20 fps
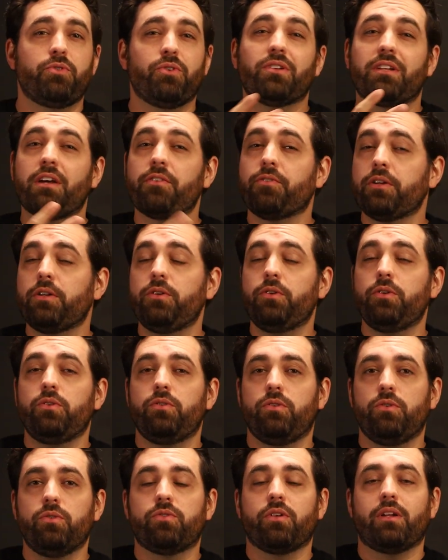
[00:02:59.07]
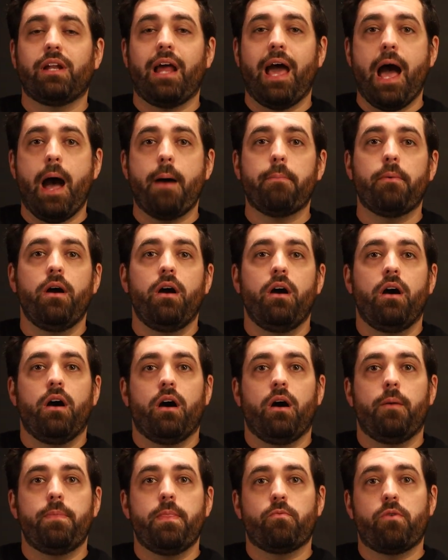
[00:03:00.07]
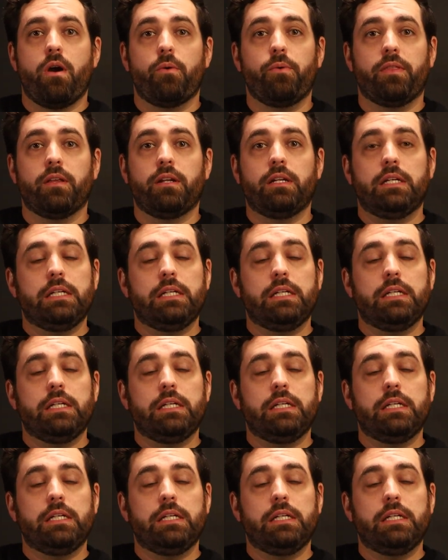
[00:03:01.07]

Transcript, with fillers: You can definitely use an app um, right within